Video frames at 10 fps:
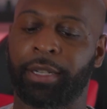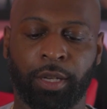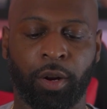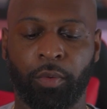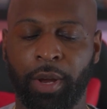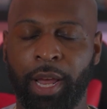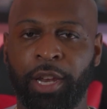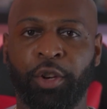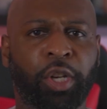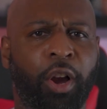So
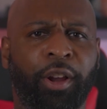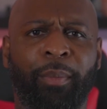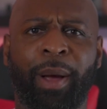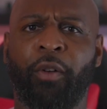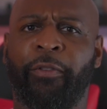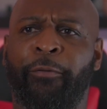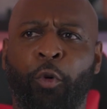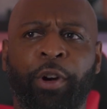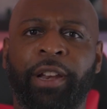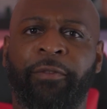you're talking about
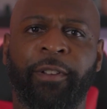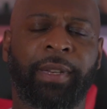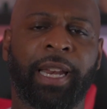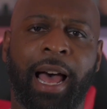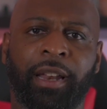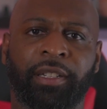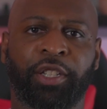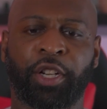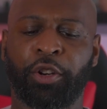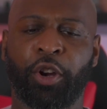$40 to $50 to
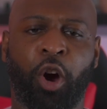turn your